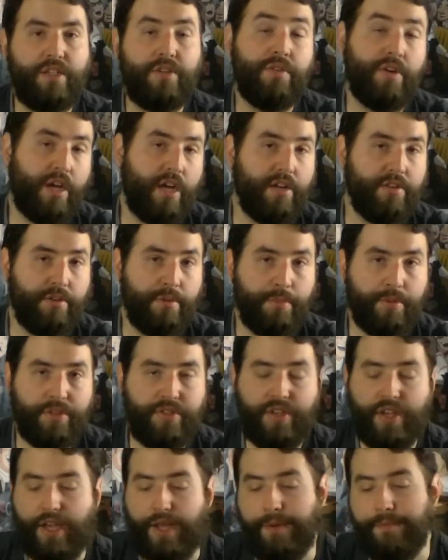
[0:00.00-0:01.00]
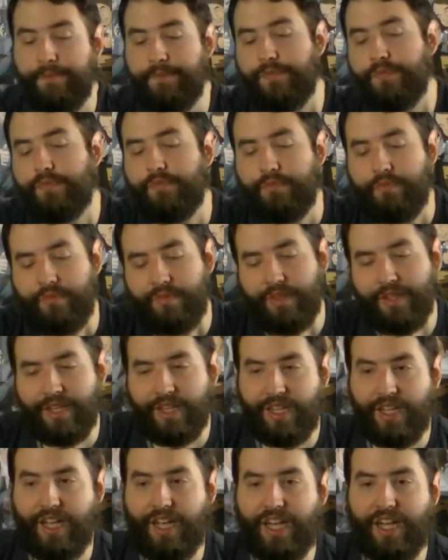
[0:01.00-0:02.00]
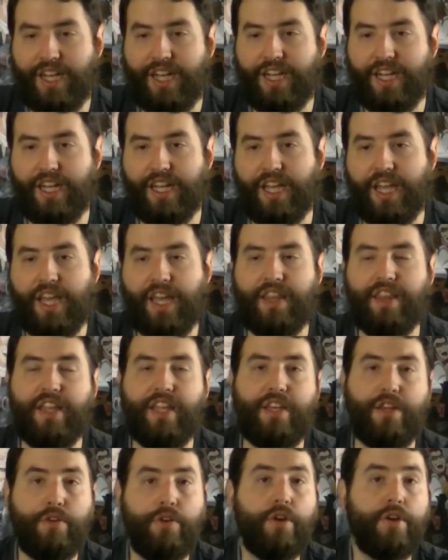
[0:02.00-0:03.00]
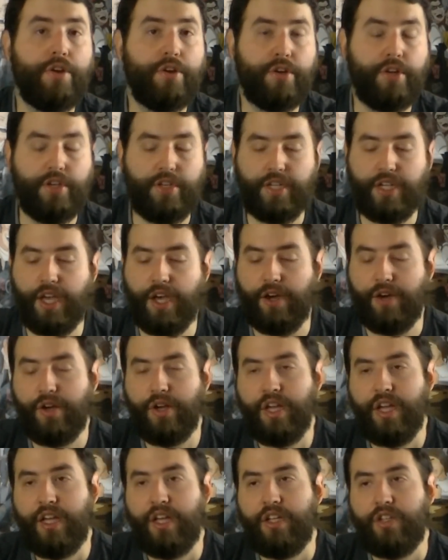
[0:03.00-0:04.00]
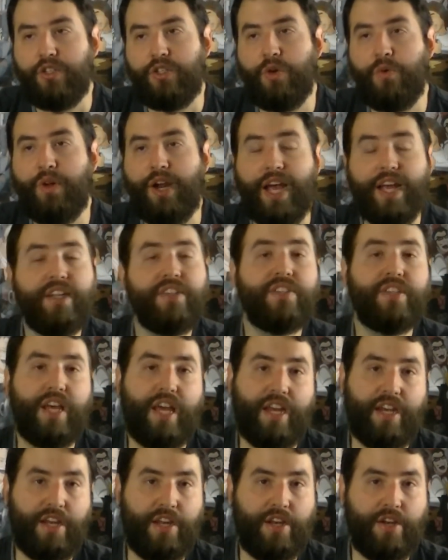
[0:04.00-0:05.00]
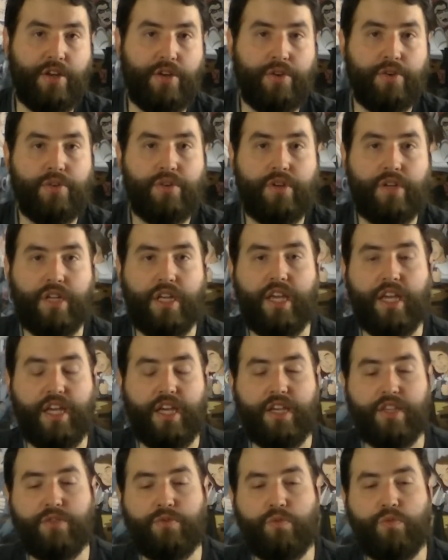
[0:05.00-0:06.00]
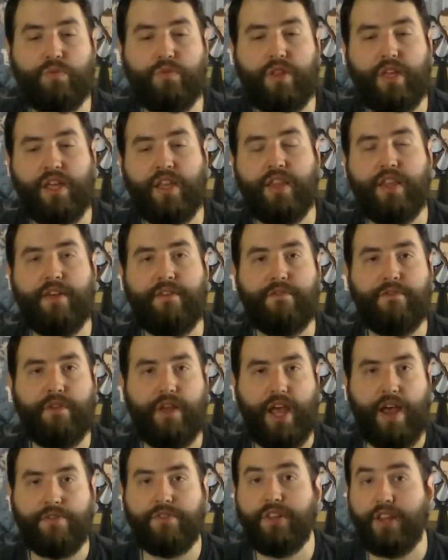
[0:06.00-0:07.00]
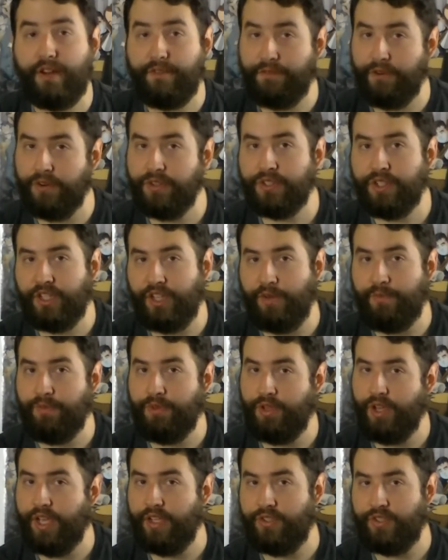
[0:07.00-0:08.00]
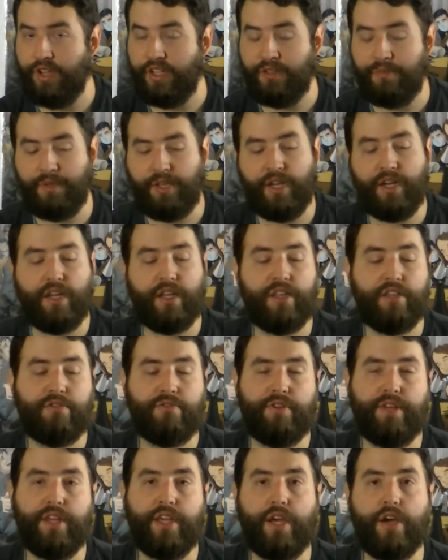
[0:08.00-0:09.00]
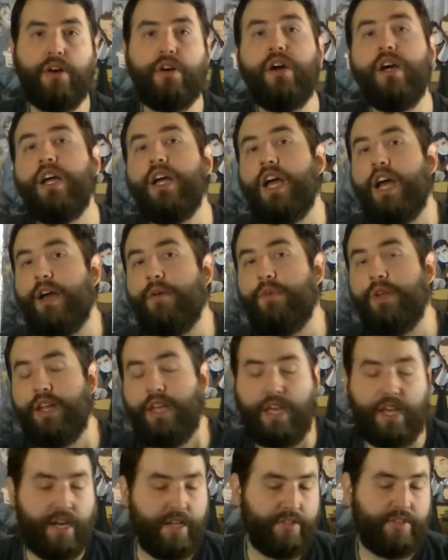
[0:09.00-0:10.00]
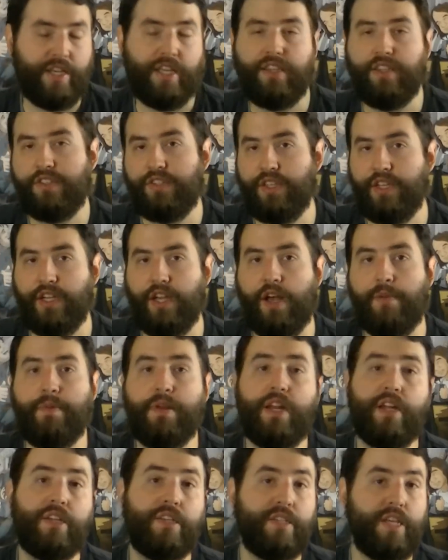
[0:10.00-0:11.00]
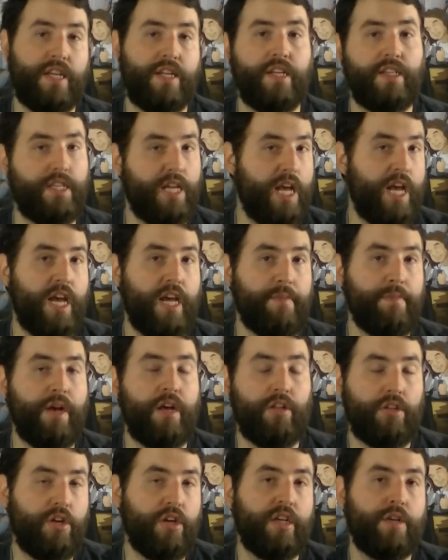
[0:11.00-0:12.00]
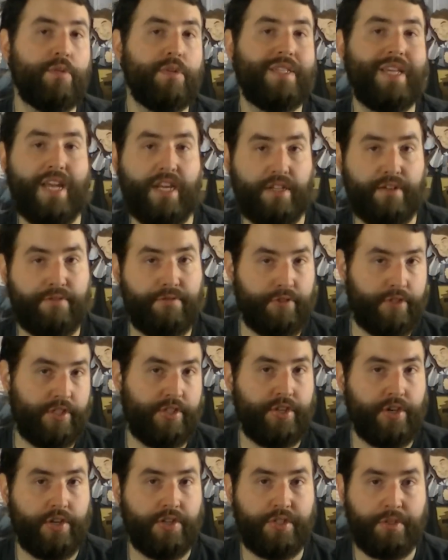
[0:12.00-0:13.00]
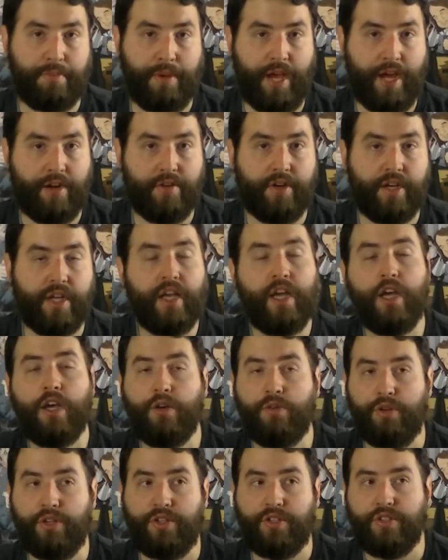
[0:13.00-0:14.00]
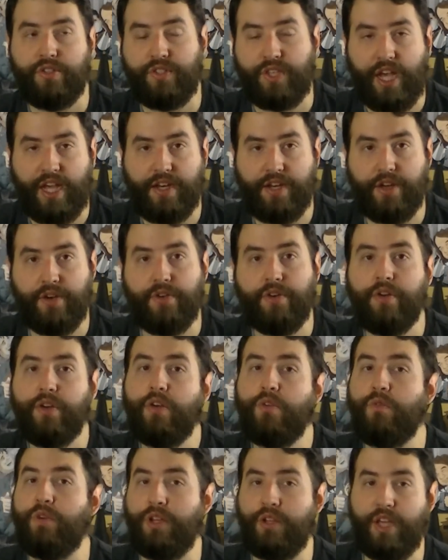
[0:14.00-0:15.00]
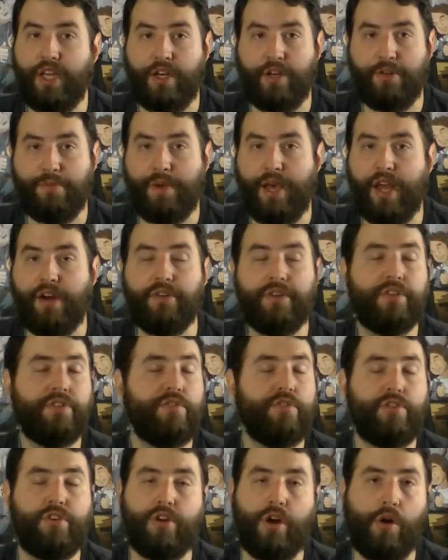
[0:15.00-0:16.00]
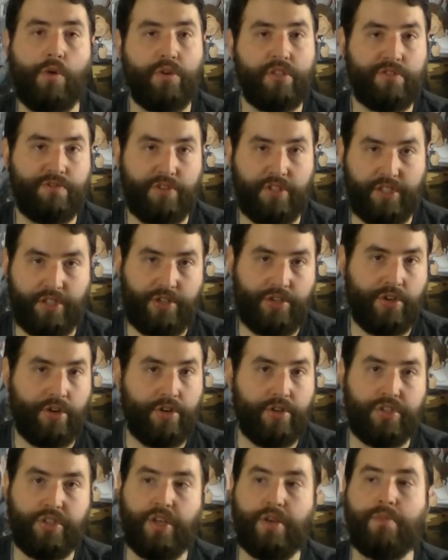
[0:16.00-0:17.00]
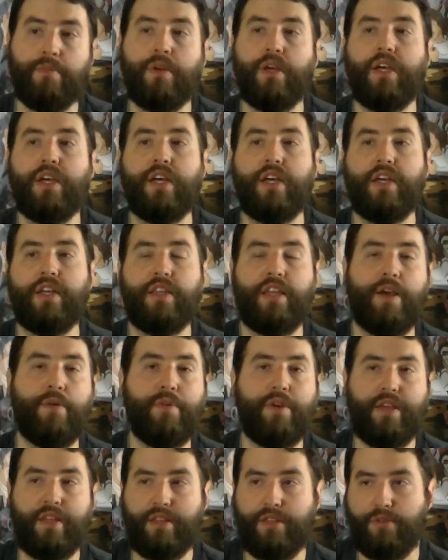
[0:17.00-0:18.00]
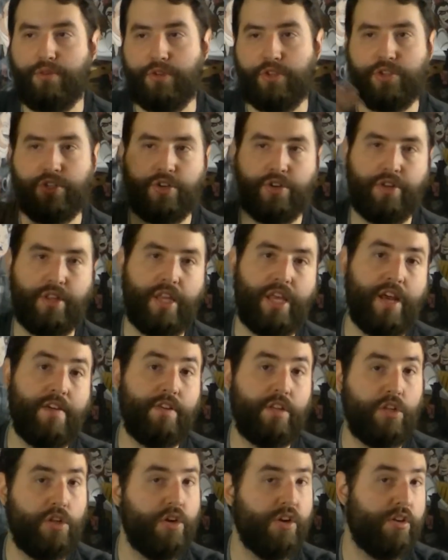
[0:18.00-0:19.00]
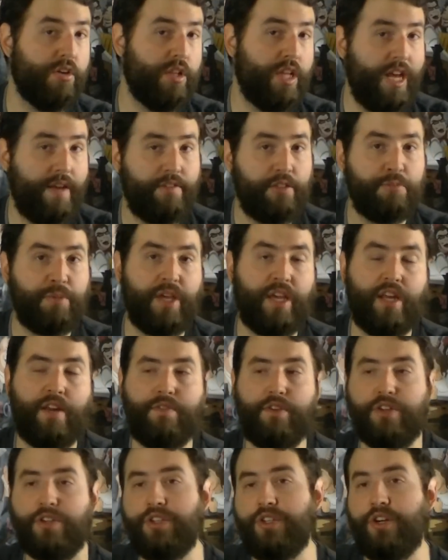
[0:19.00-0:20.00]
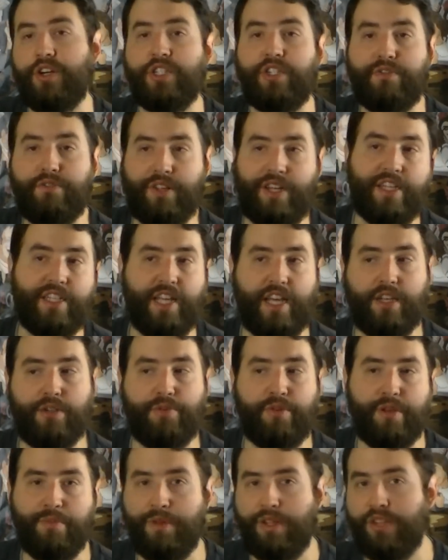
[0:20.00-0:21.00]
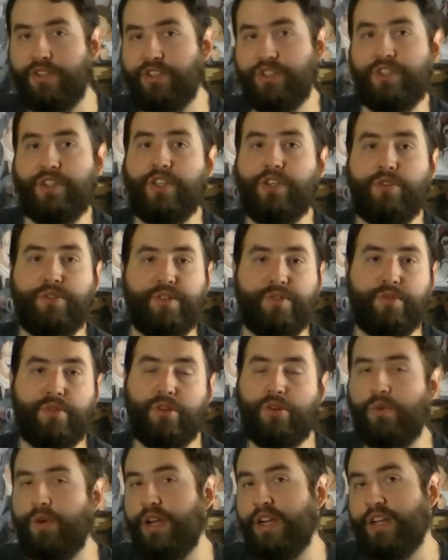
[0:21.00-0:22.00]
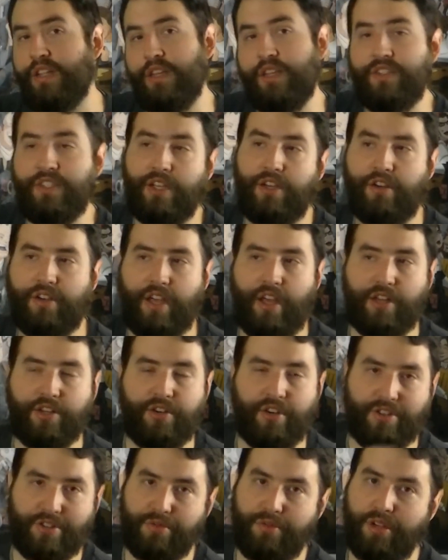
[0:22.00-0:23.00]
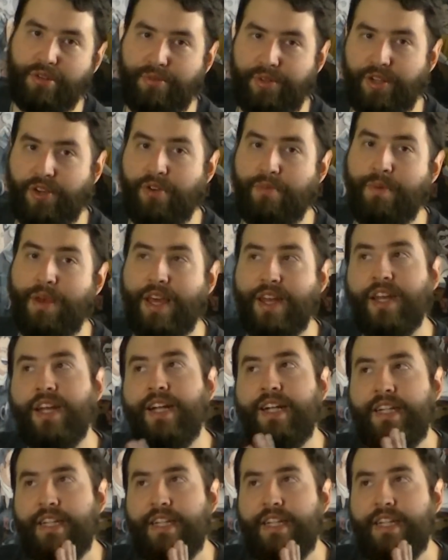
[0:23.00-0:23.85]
to 100% uh, and then you know you're good to go. So what I decided to do is in that after that first clip you guys saw at the beginning of this video, I went ahead and set this thing up and I decided to time how long it would take to fully charge the battery. Which, side note, when you get new batteries you should always fully charge them. Uh, that way you ensure that they have a longer lifespan. If you just charge it for like 10-20 minutes just to use it real quick and then say, okay, I'll charge the rest when I go to bed,